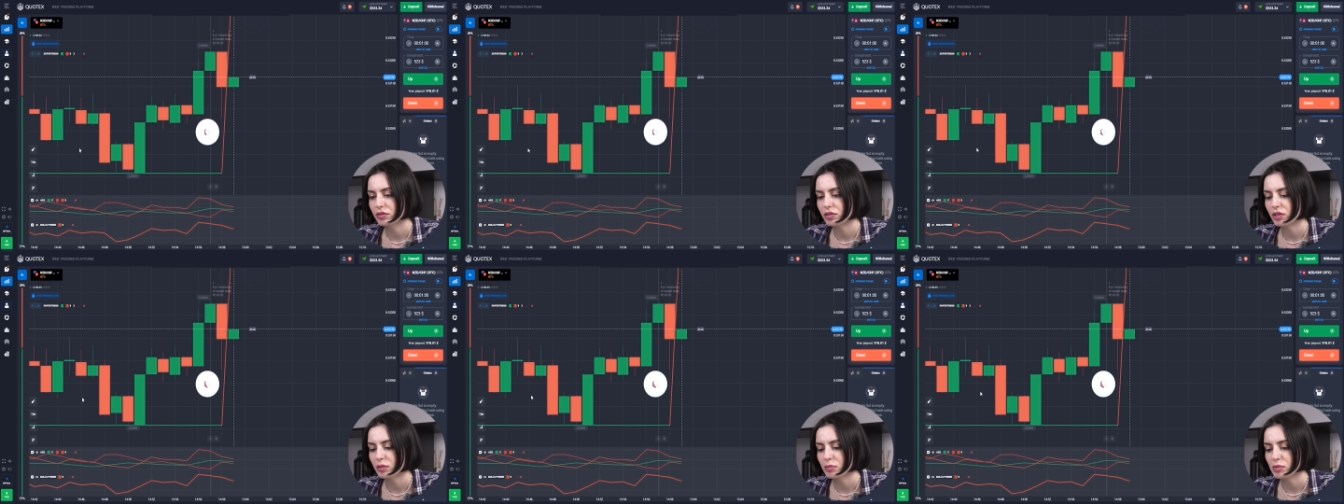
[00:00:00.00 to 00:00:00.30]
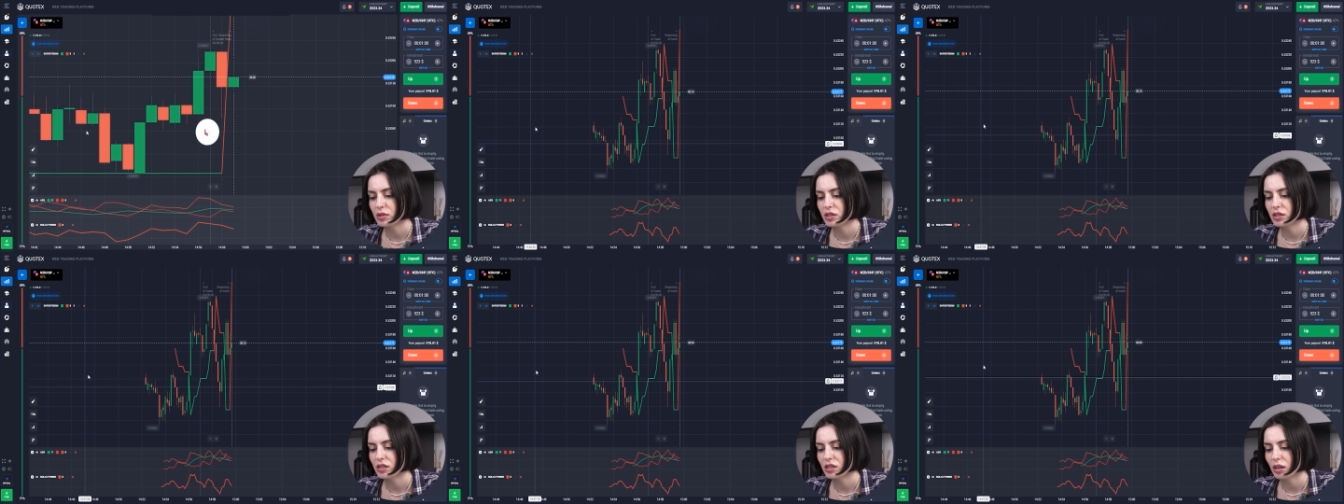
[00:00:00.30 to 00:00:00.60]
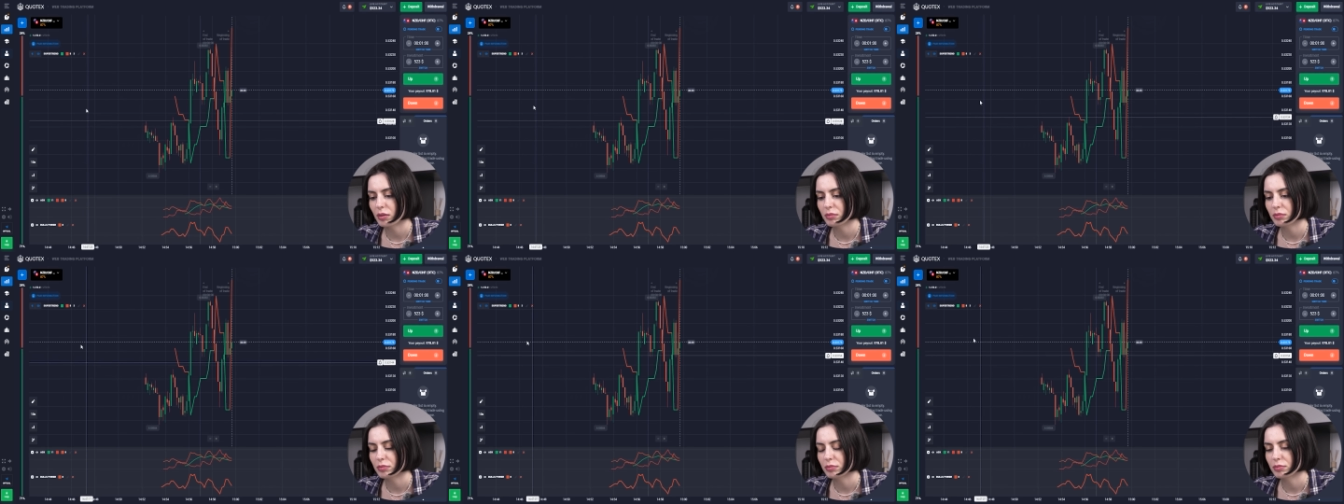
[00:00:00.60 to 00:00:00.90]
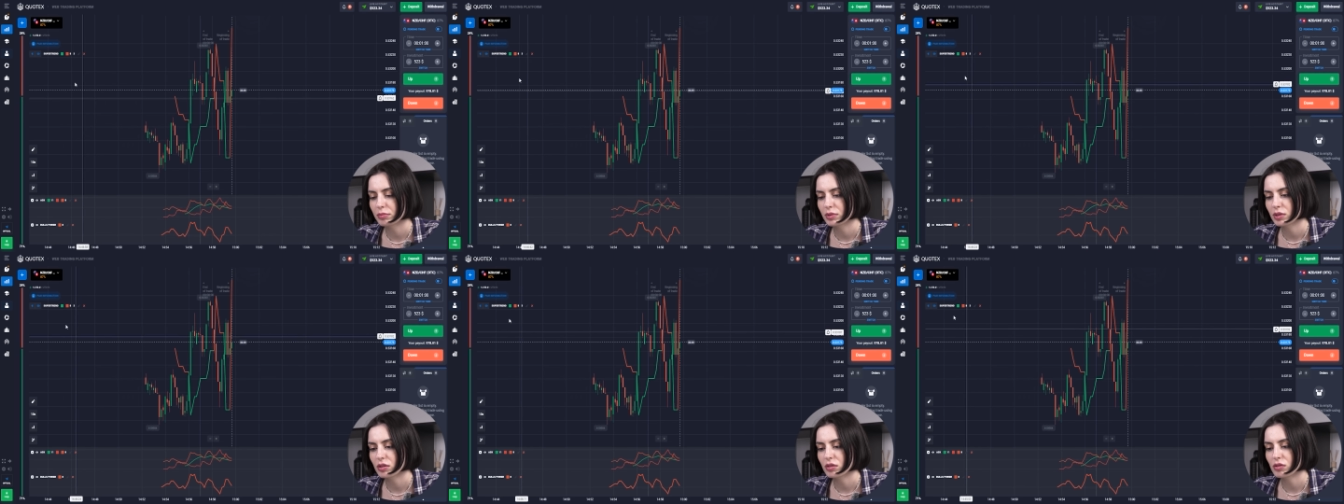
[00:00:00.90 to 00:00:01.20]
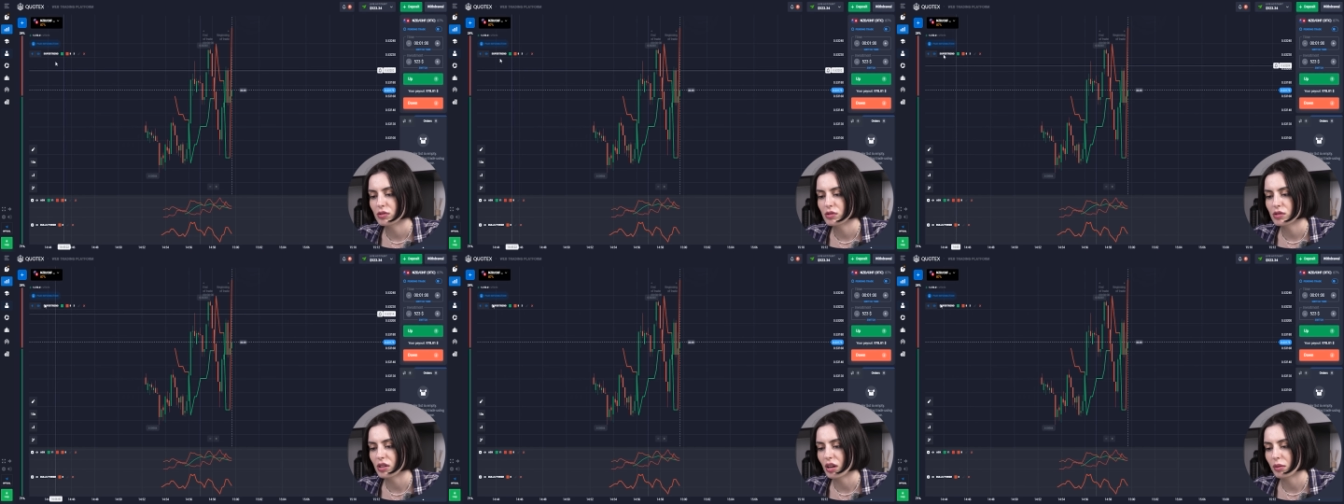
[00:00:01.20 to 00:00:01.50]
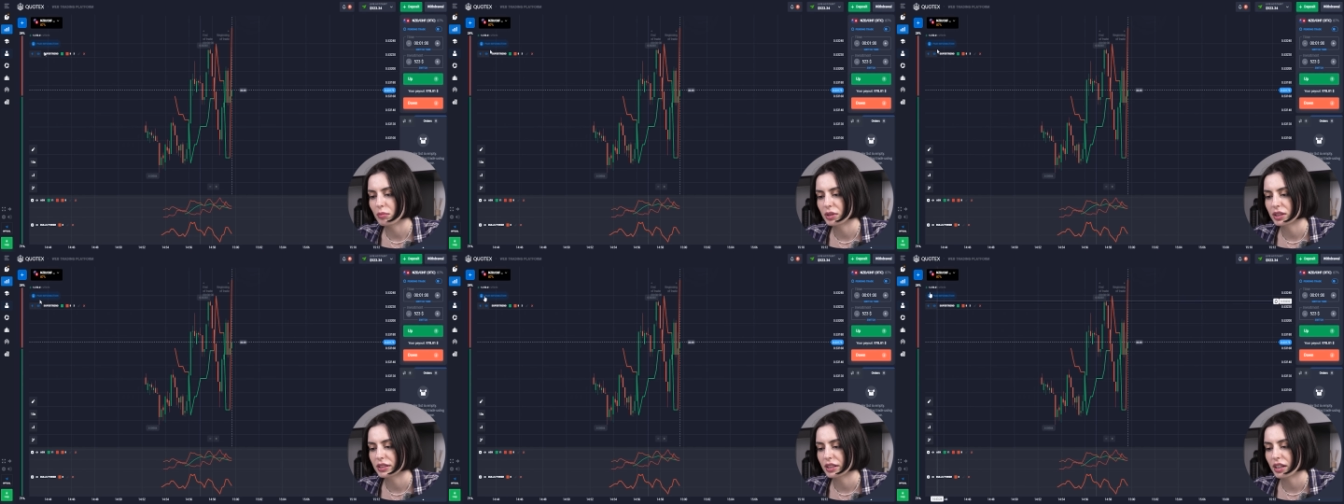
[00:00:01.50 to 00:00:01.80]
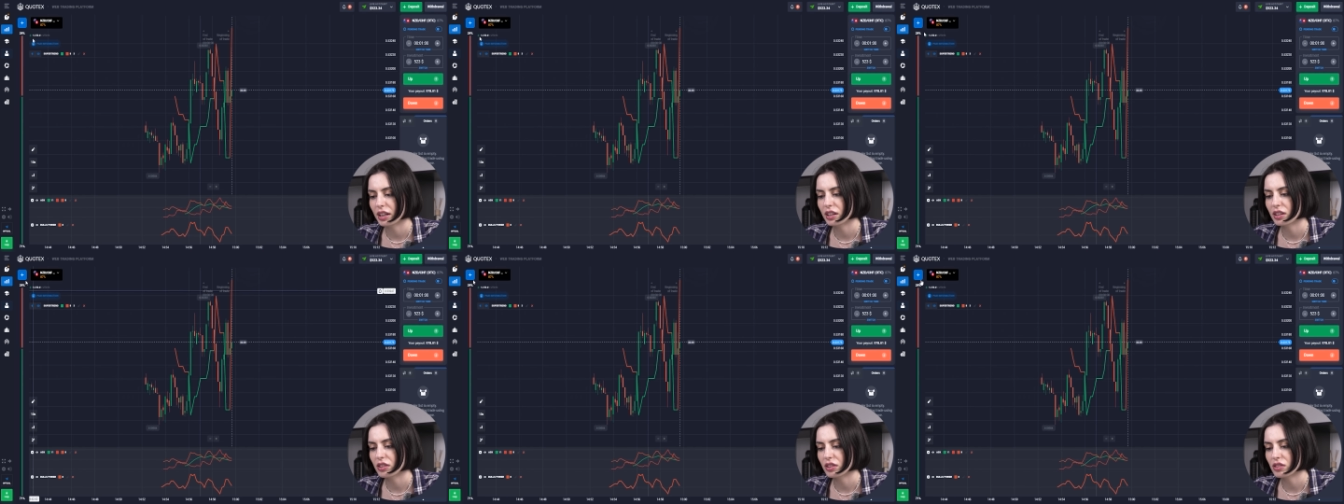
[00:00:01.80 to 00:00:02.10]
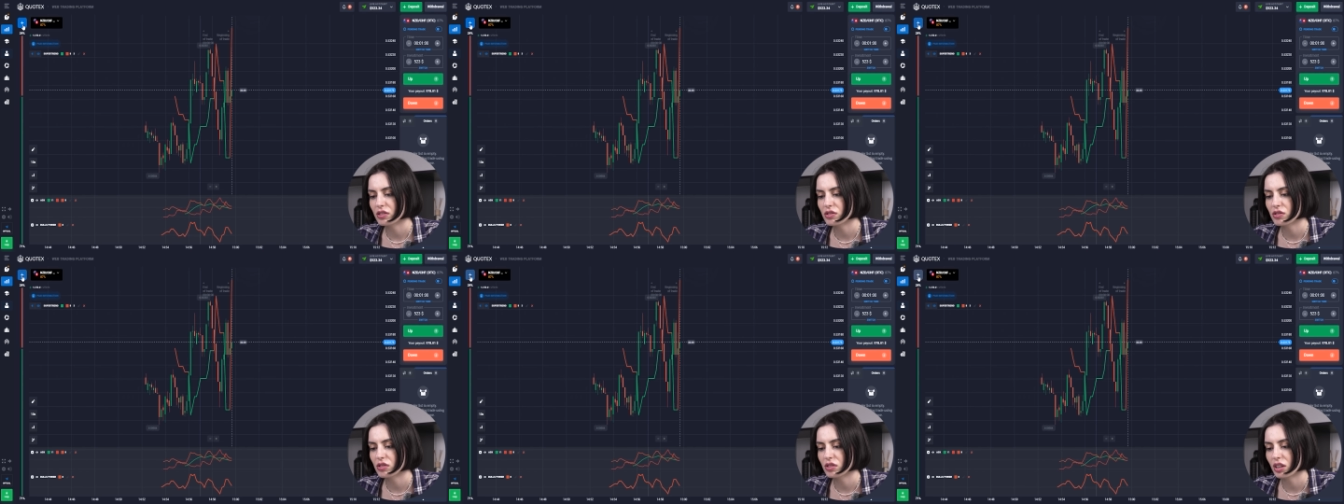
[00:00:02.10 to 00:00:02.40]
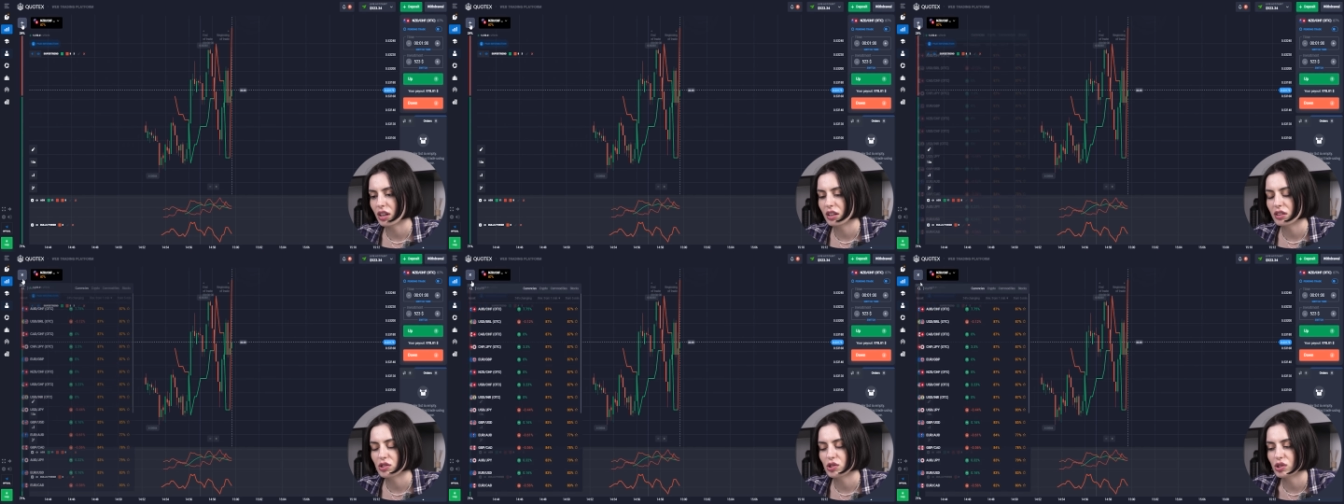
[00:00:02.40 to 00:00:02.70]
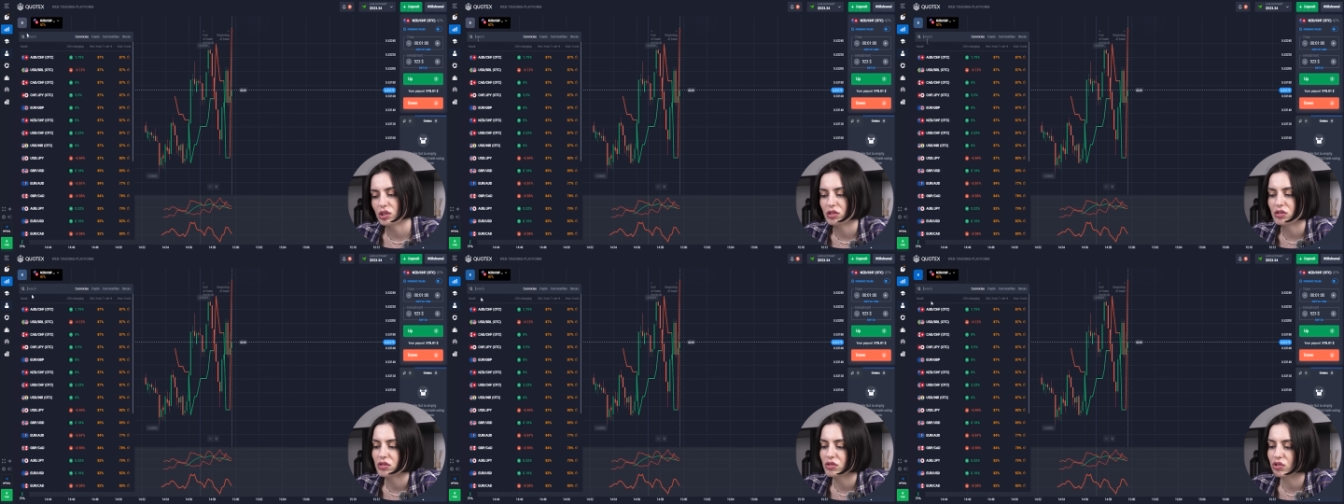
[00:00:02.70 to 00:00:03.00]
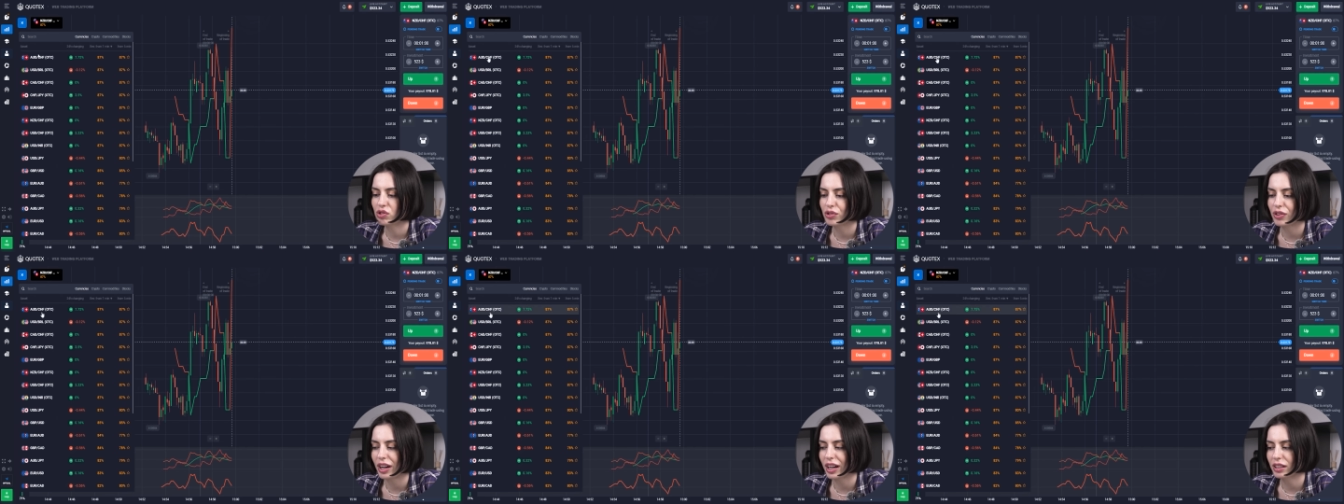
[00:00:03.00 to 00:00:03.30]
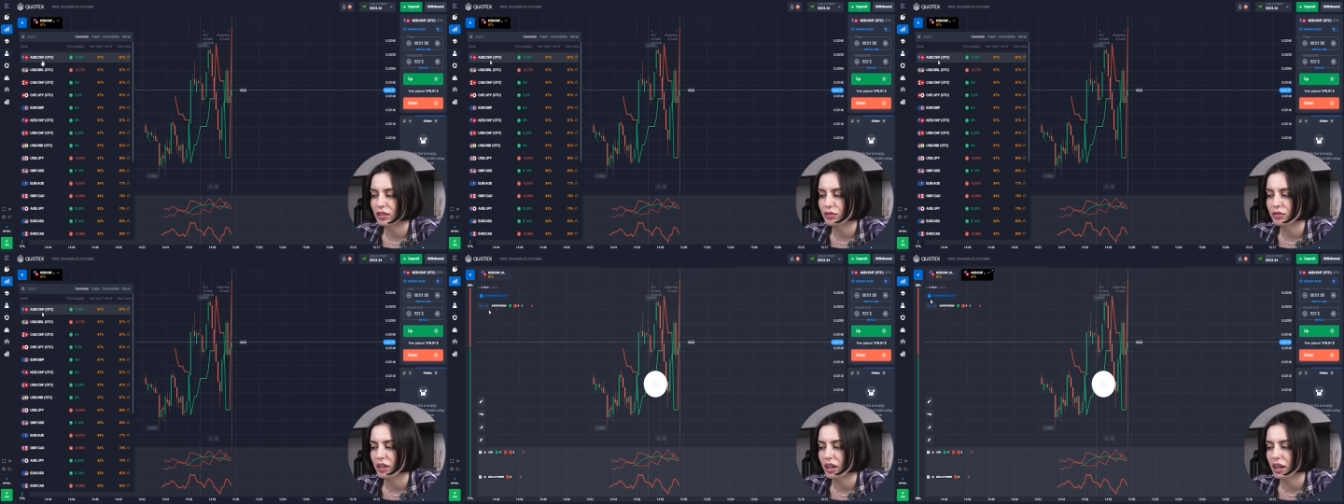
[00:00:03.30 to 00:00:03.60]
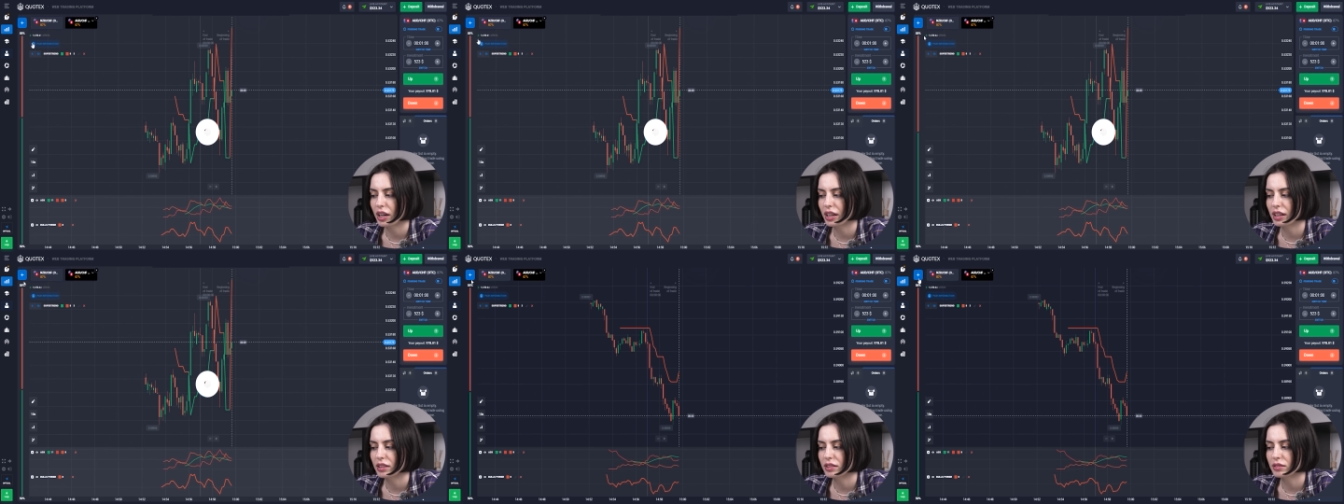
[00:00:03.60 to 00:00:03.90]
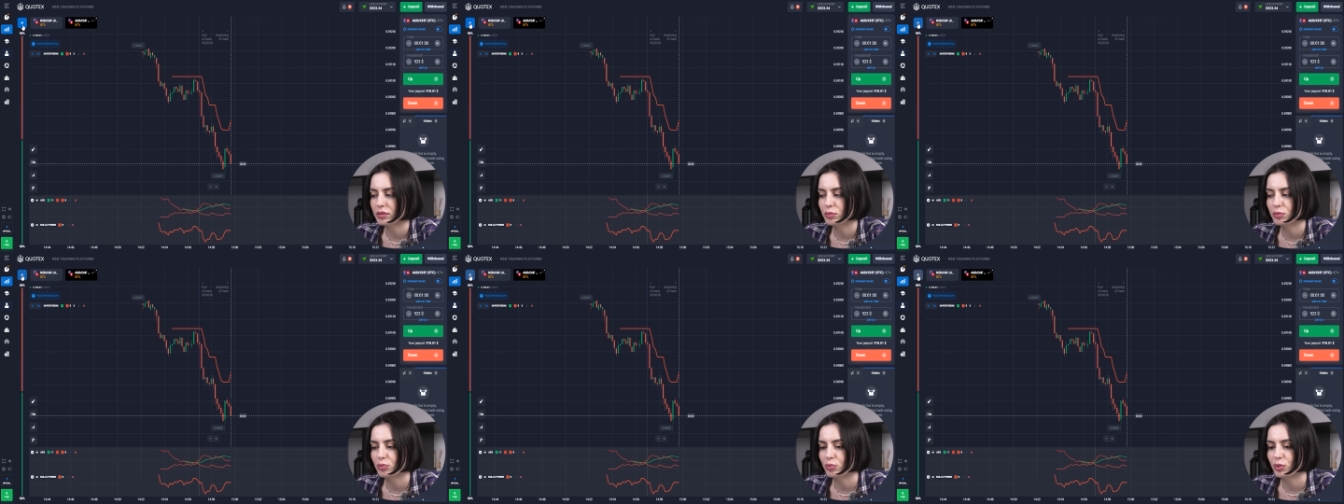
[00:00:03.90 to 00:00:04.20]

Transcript: from some to some indicators and just try to find